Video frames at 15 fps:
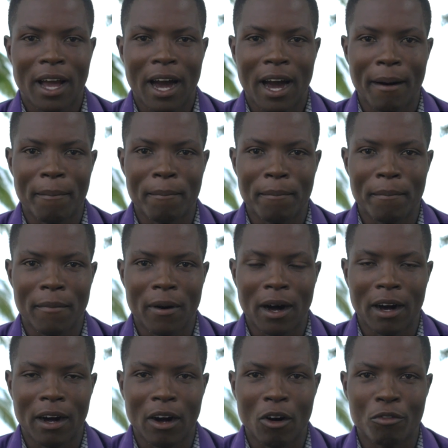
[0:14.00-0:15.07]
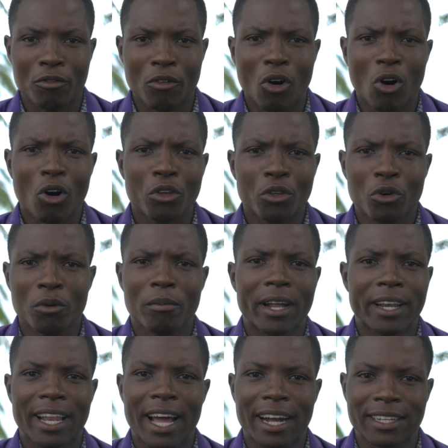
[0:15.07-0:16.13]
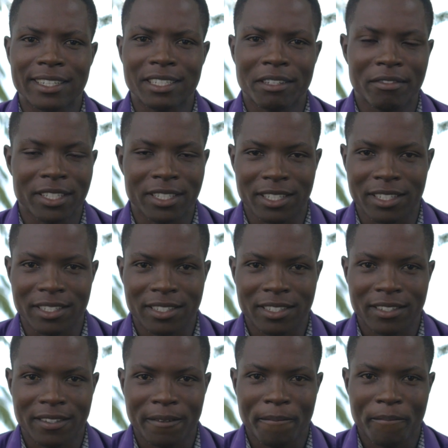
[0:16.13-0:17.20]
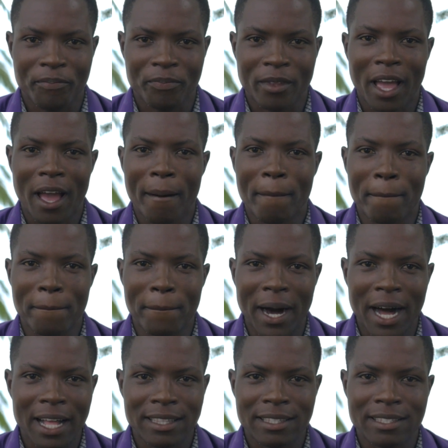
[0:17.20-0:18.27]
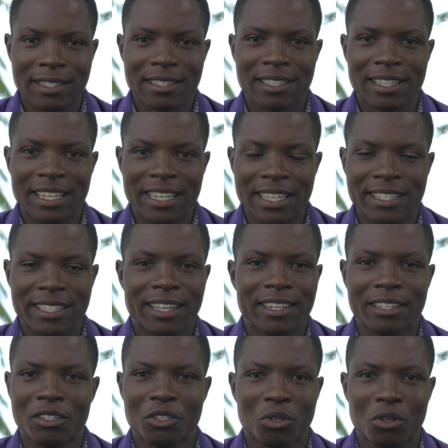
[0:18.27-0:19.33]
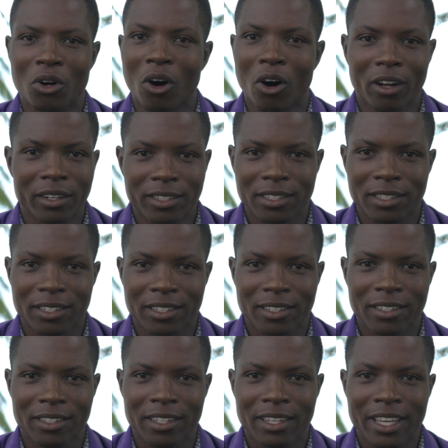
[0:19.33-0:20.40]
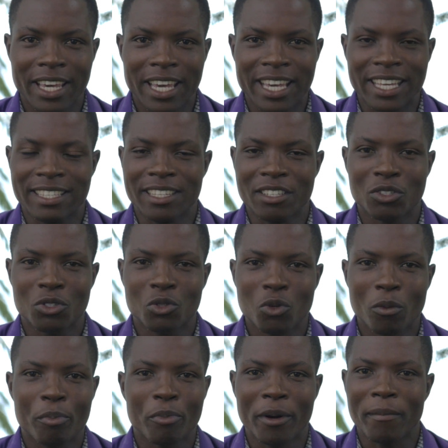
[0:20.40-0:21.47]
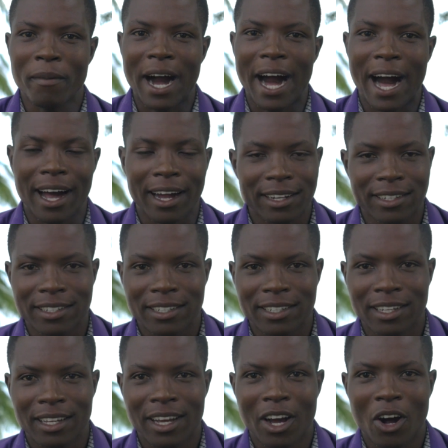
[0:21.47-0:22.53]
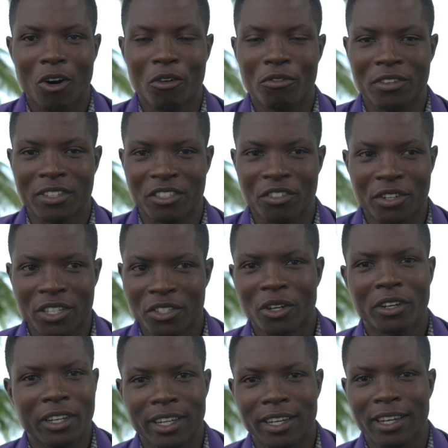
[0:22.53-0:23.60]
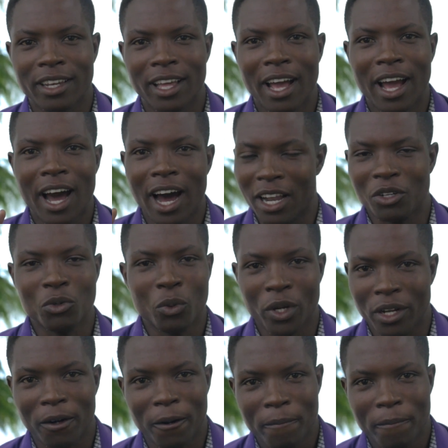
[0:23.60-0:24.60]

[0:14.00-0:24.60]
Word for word: uh of all human activities, man's listening to God is a supreme act of his reasoning and will.